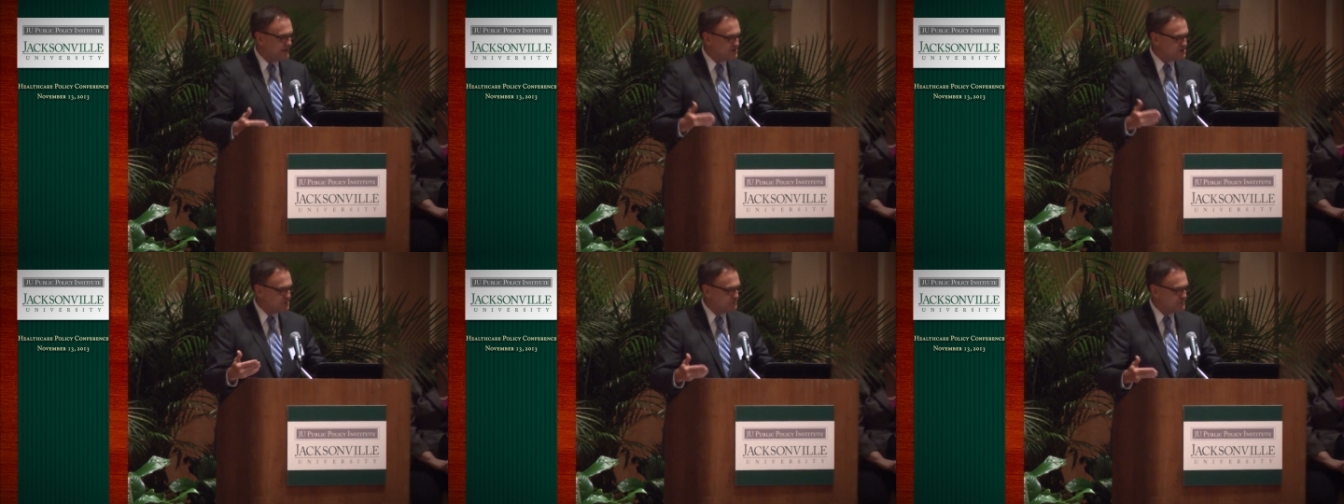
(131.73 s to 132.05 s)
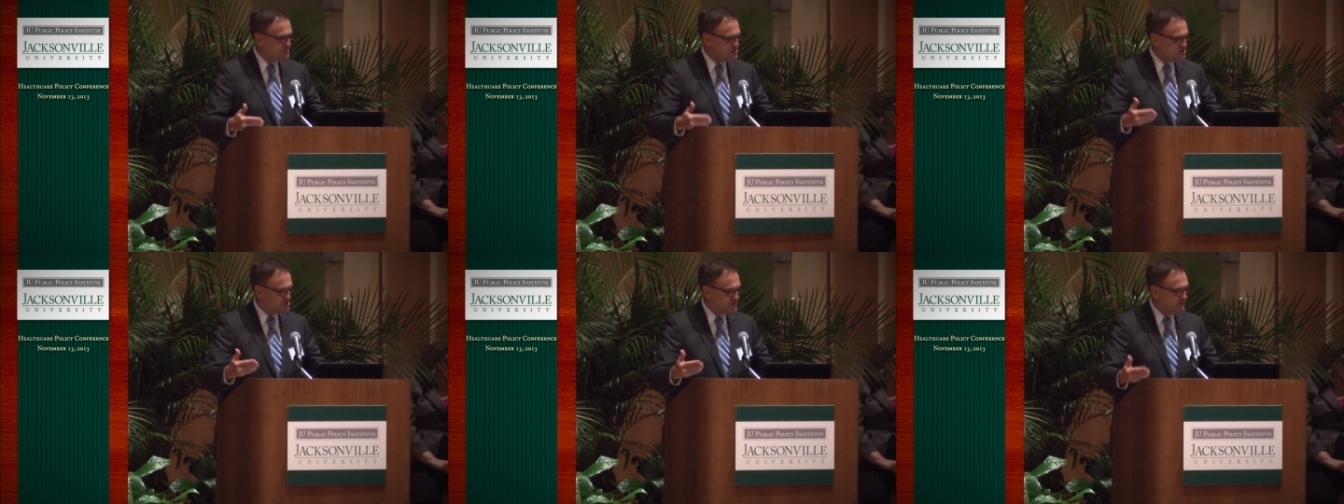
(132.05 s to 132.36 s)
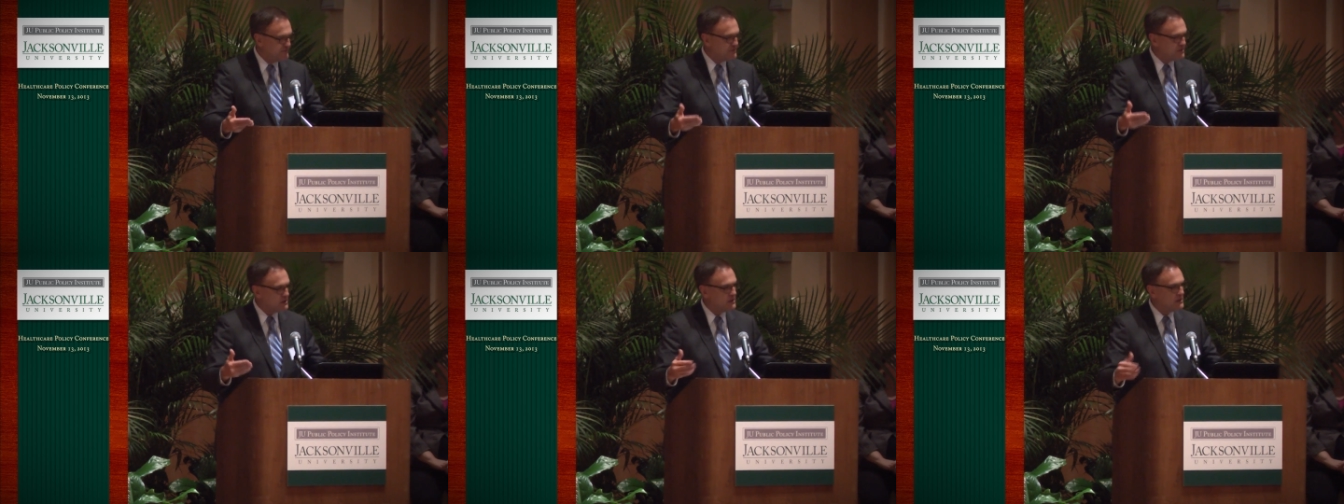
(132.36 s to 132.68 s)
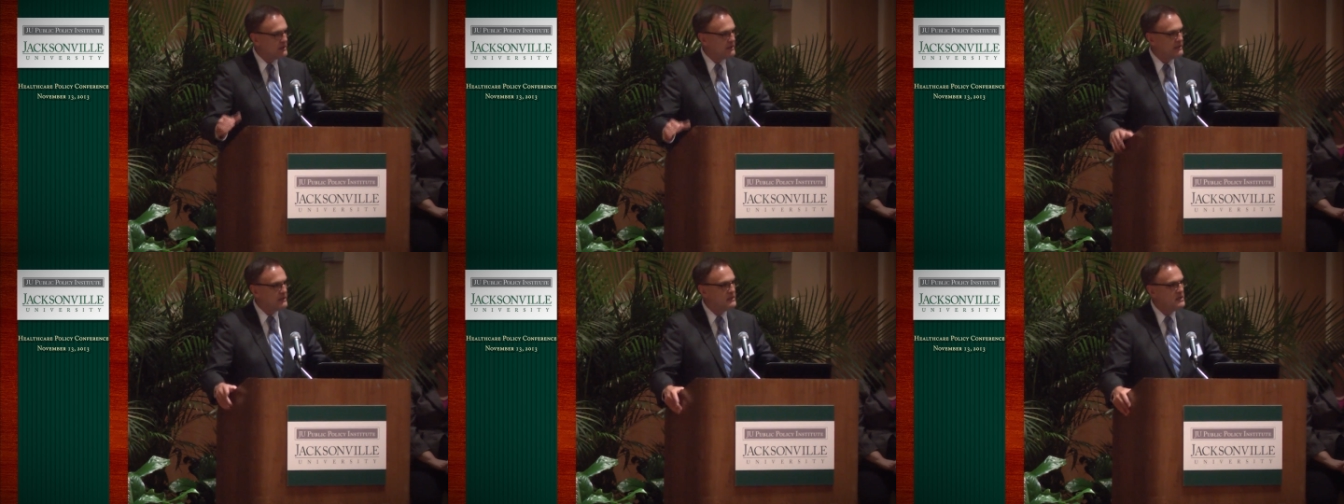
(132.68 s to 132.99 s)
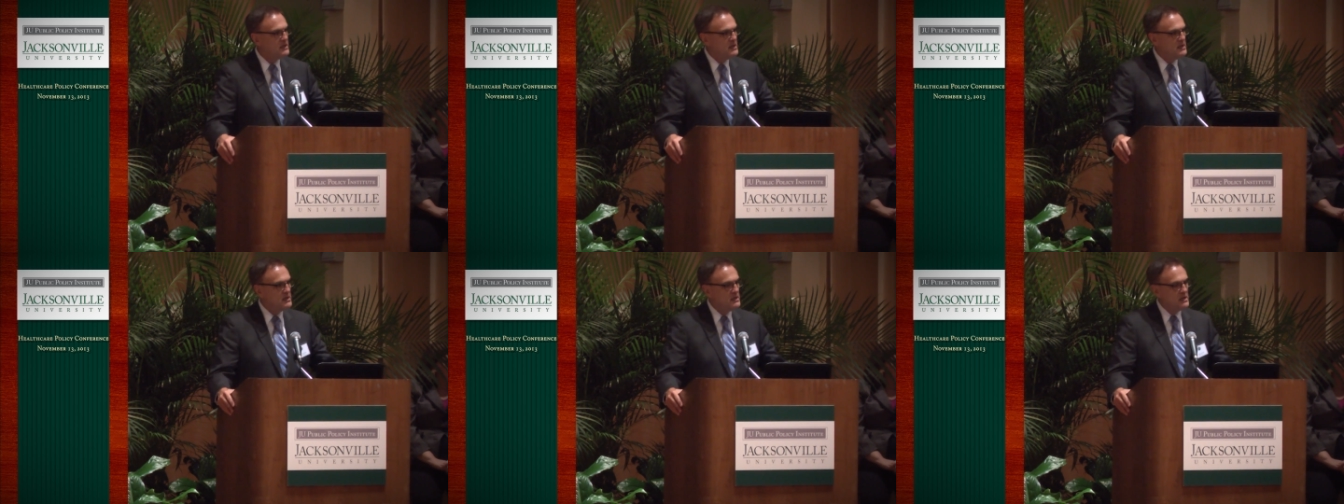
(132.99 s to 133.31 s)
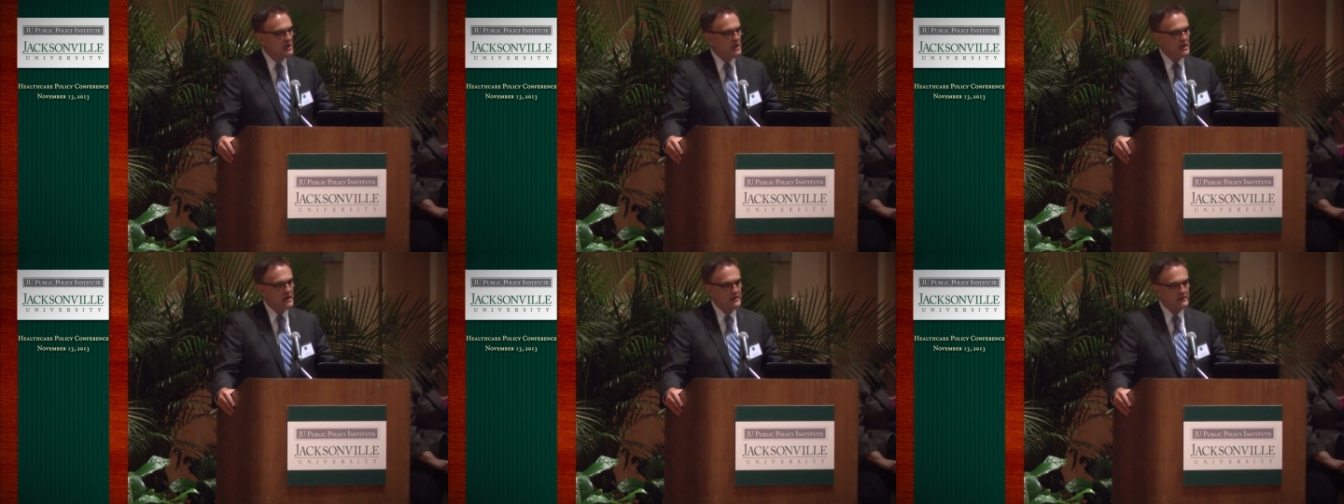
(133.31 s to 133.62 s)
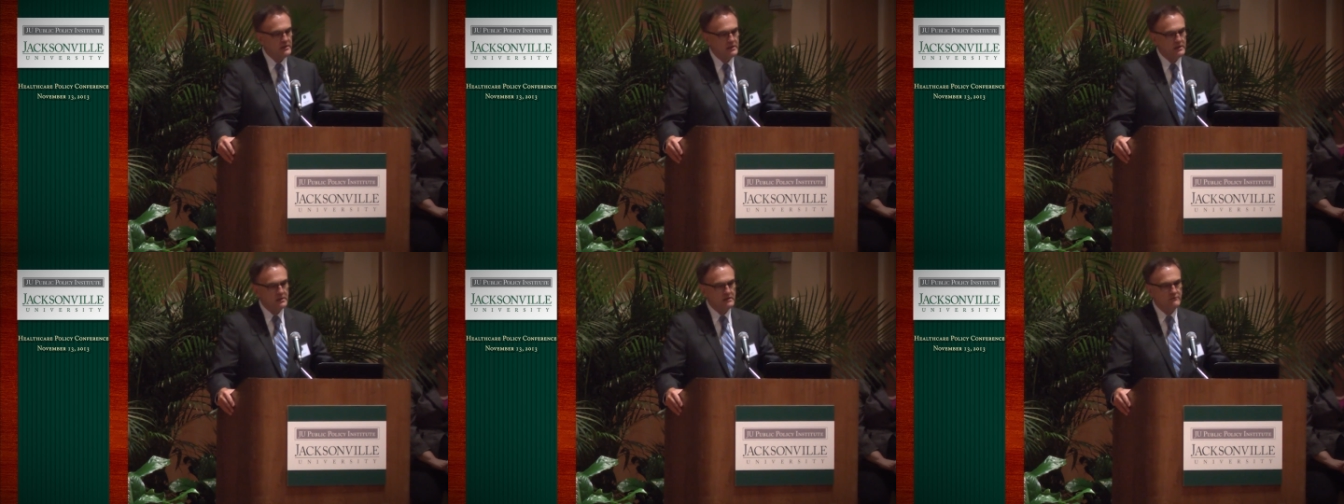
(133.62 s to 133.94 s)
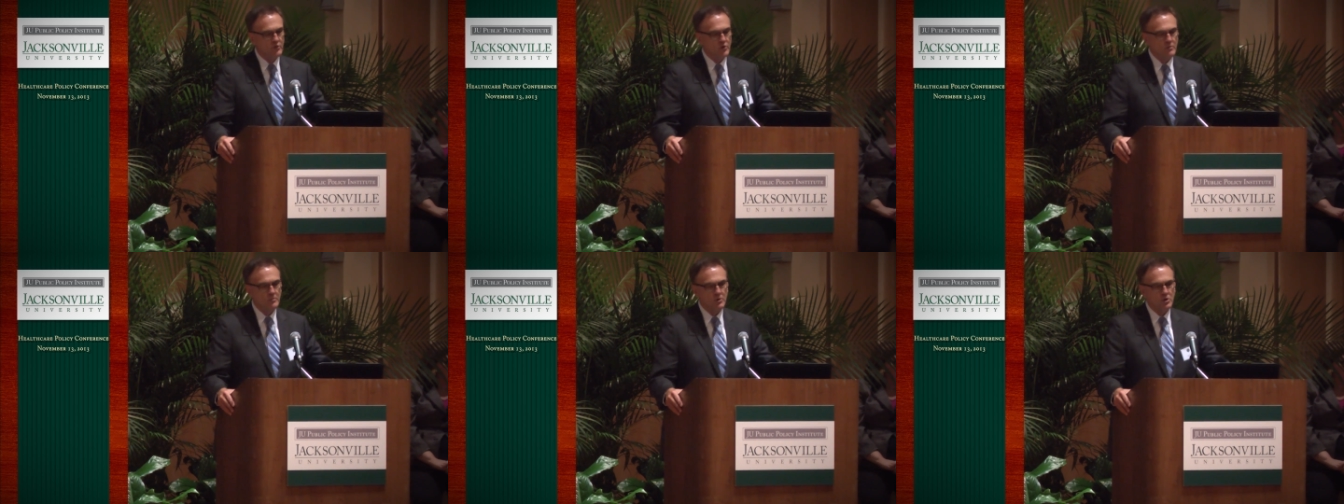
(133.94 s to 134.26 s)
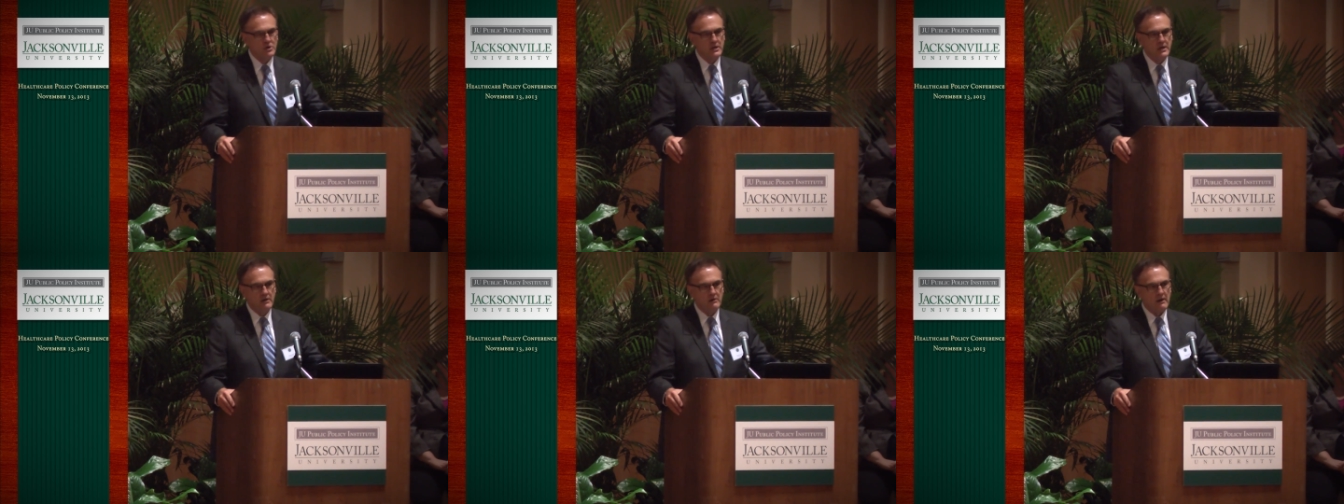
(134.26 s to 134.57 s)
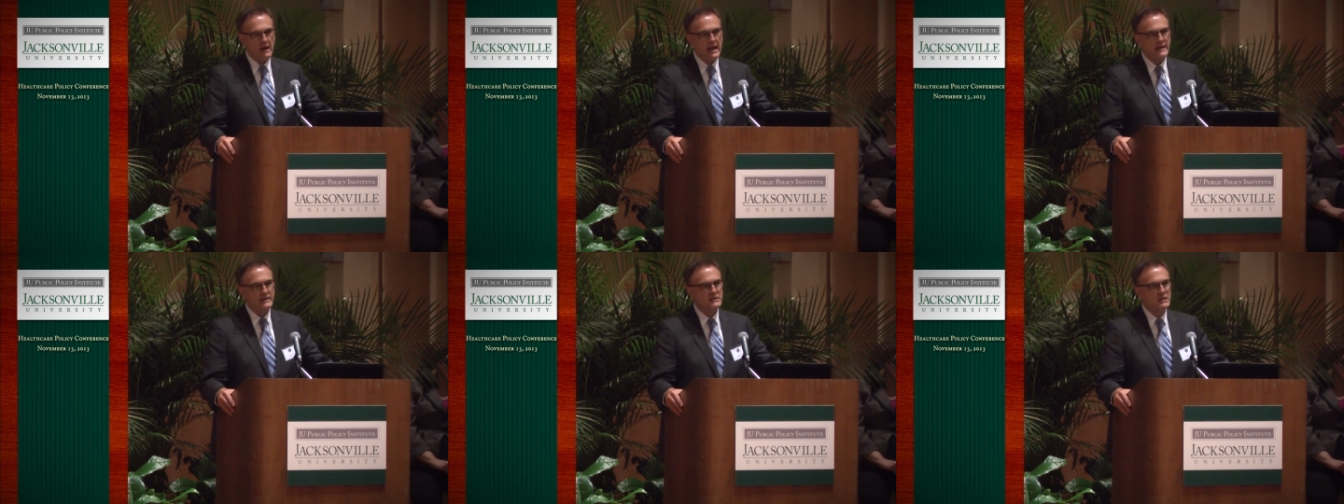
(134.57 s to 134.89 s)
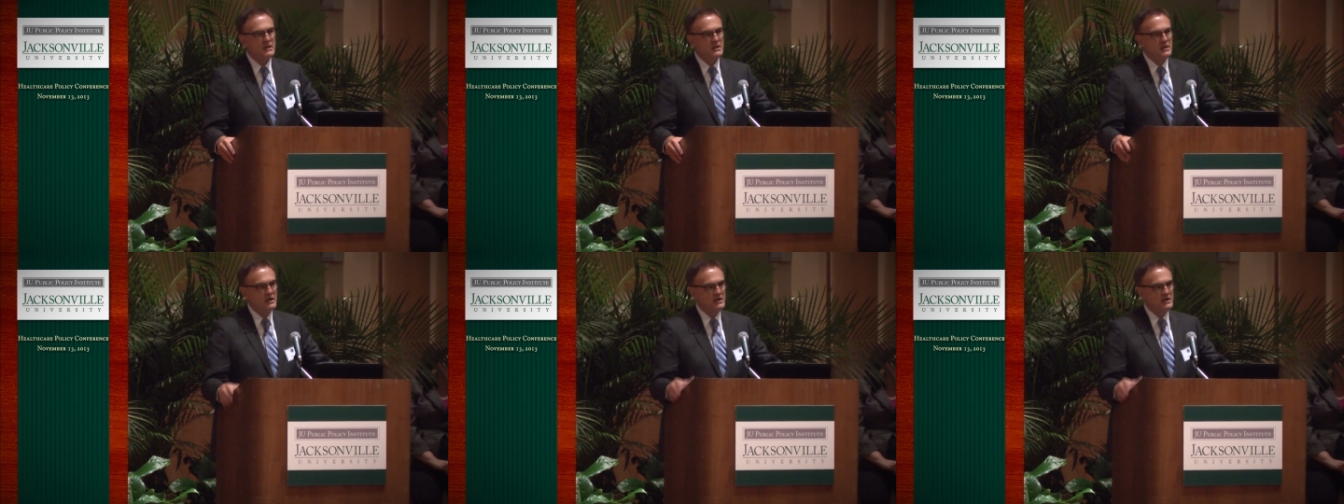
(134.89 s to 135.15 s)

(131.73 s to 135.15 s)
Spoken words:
and specifically the Affordable Care Act.